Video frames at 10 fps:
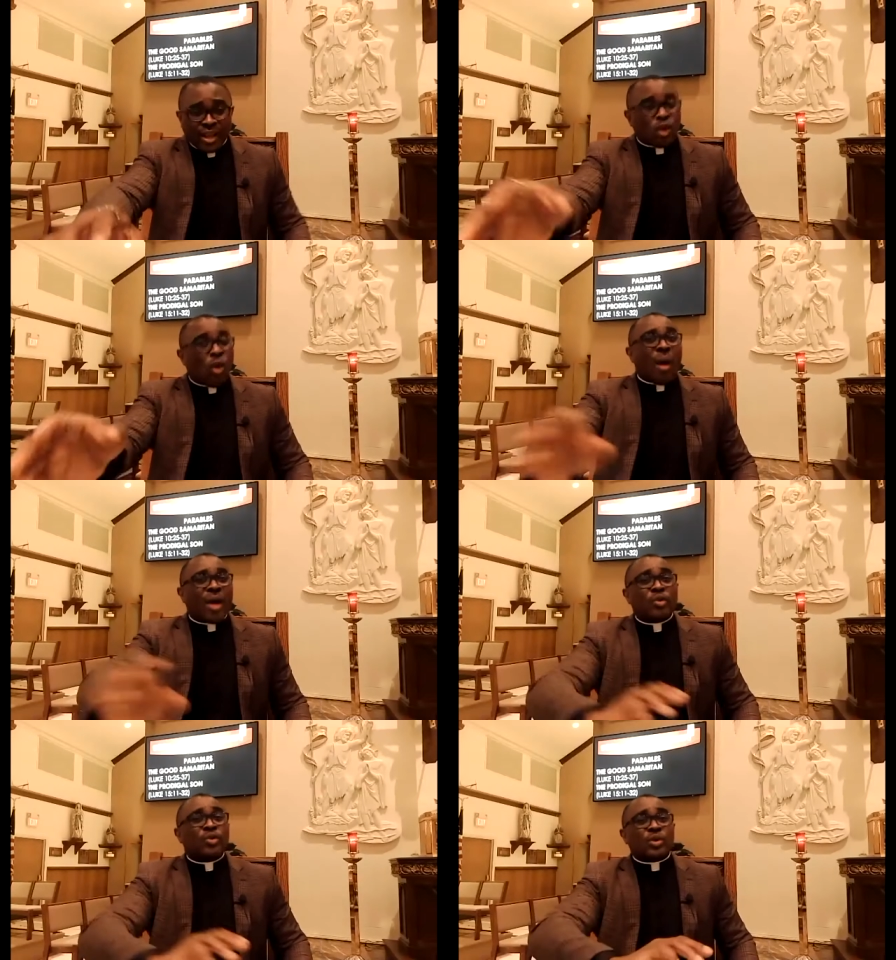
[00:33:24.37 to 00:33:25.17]

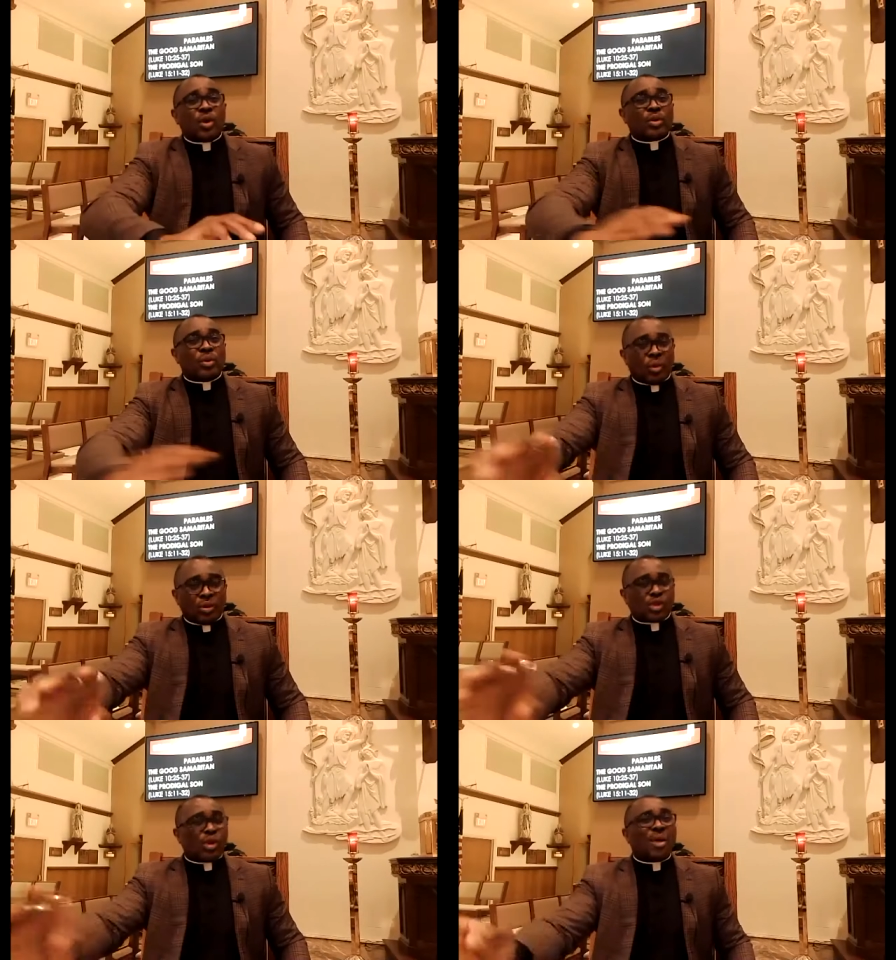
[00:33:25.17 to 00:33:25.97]
someone you do not
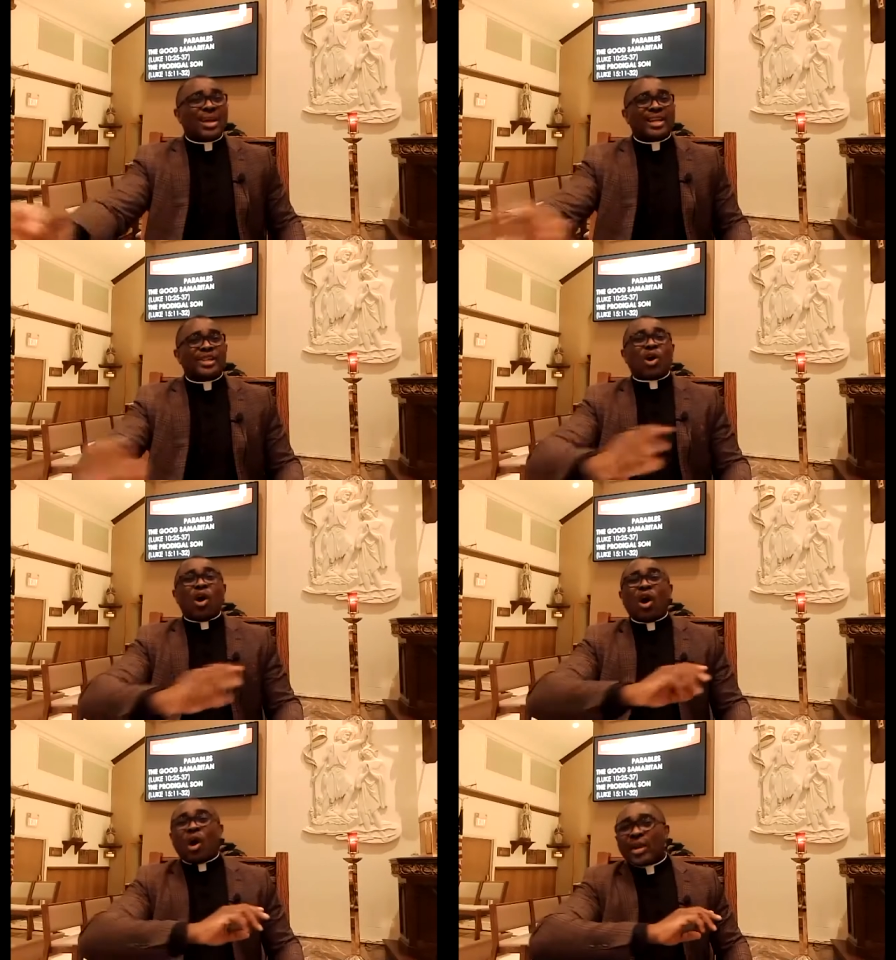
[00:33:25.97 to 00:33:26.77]
know, someone that is
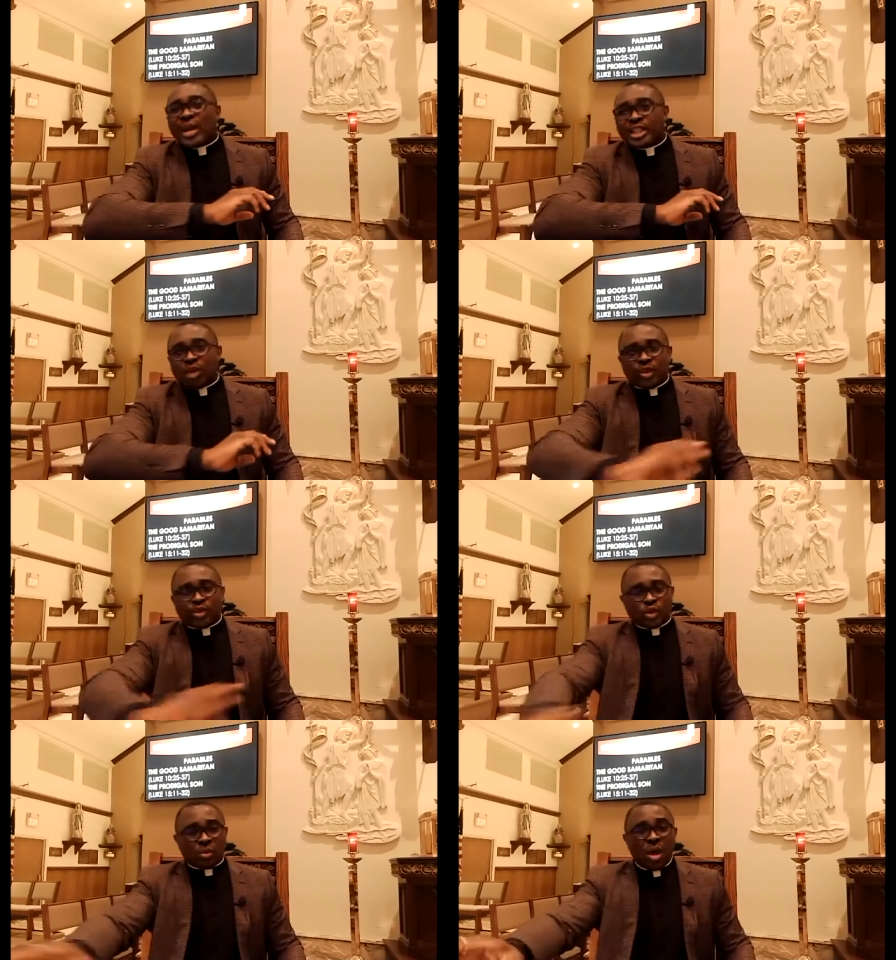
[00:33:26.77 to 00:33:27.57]
unconnected
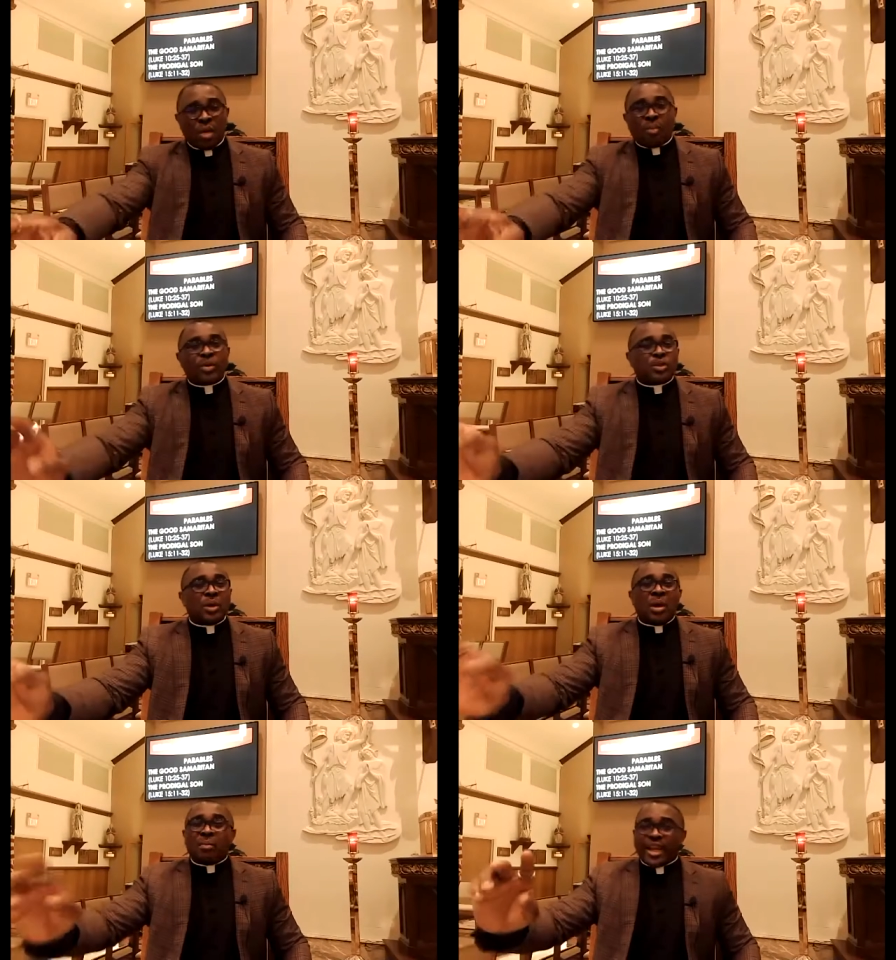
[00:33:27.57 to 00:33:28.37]
with you, both
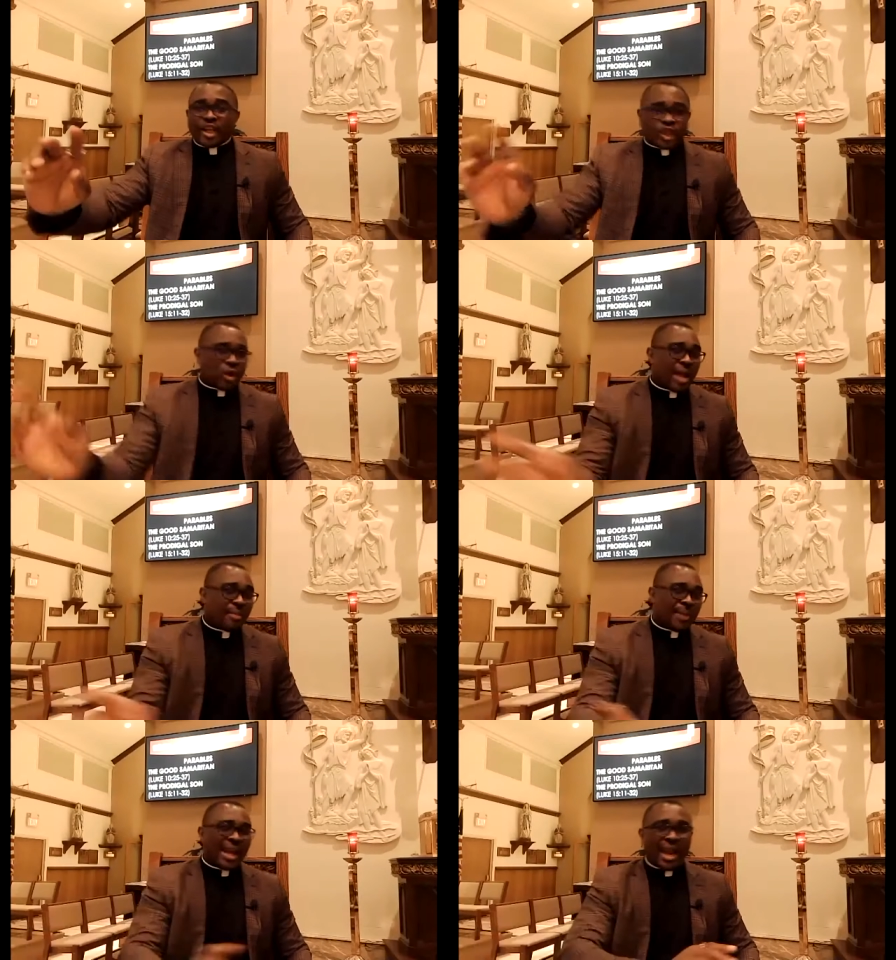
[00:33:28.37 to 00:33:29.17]
by tribe,
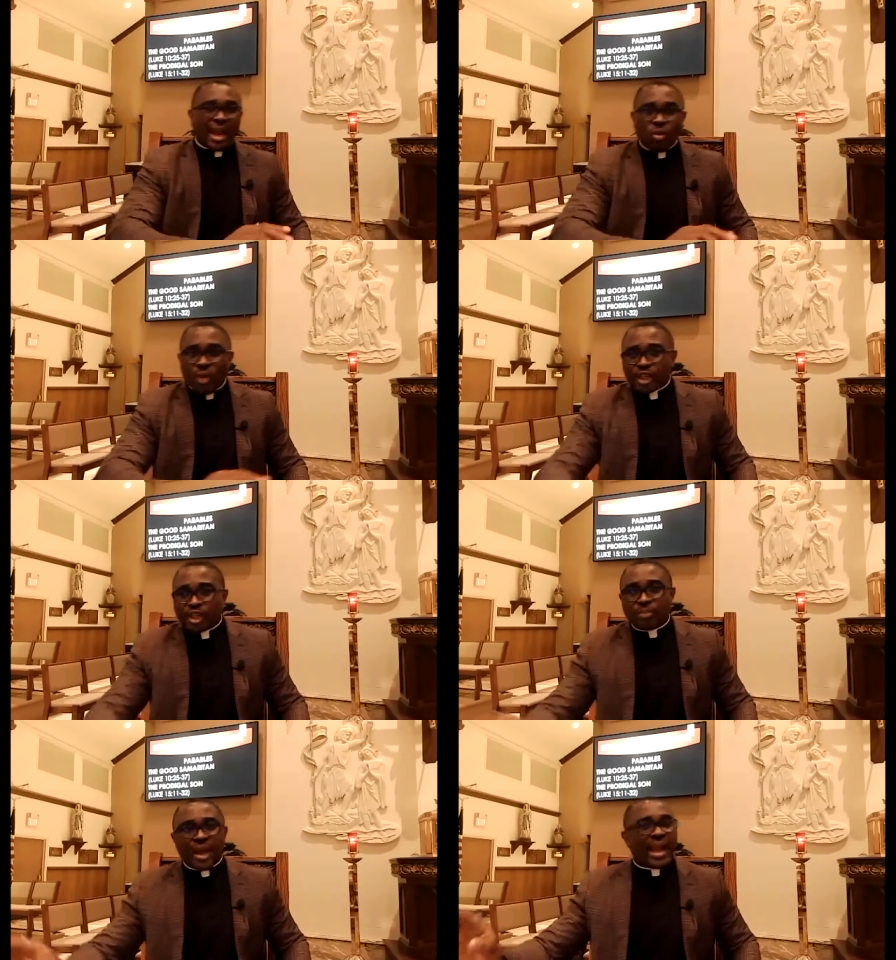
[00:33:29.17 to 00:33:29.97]
by
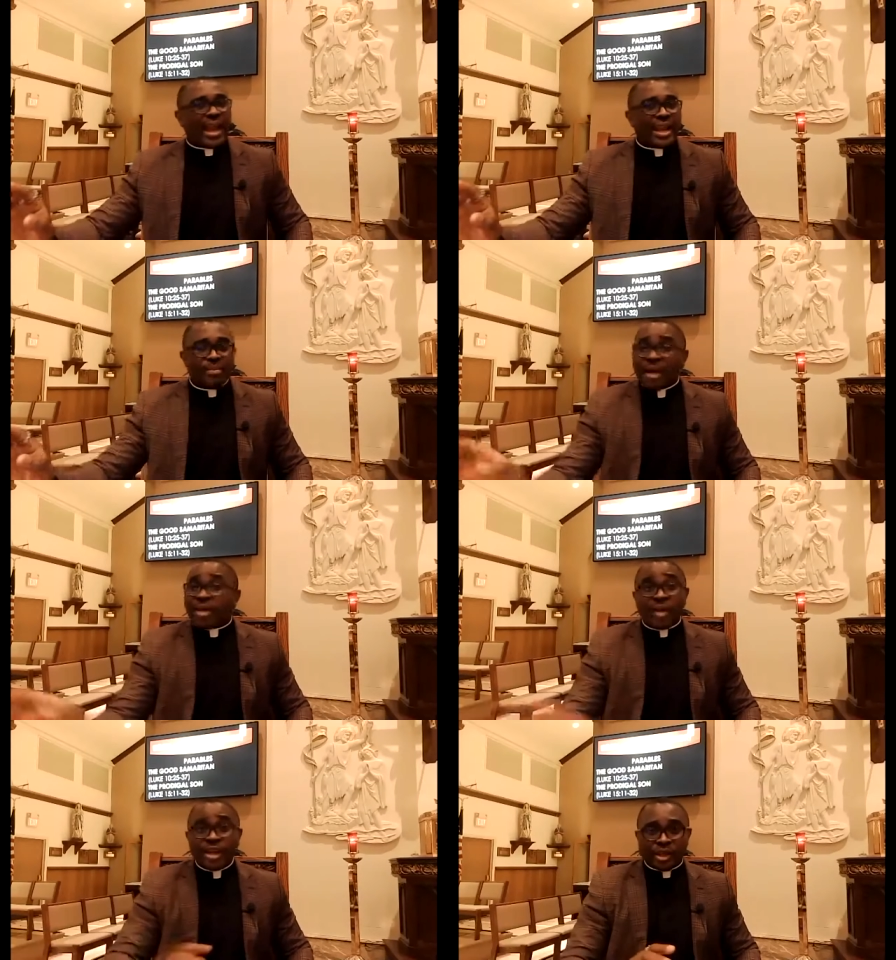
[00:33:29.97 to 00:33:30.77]
language, by, by
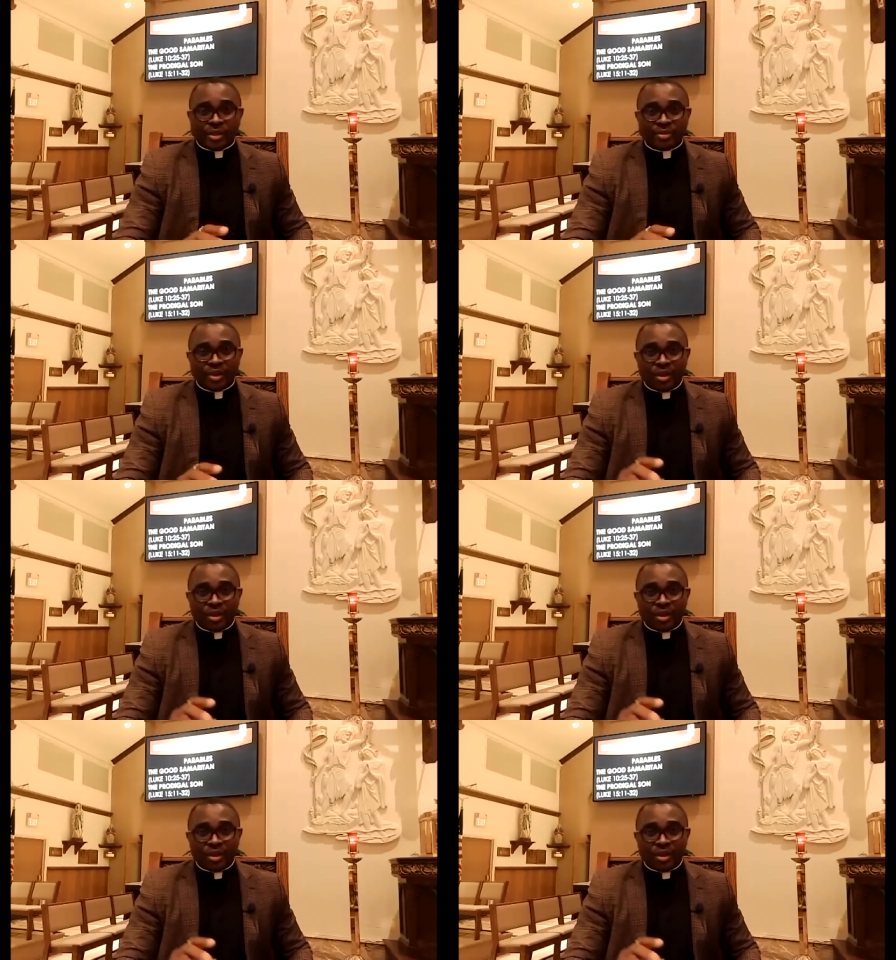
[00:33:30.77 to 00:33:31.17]
religion,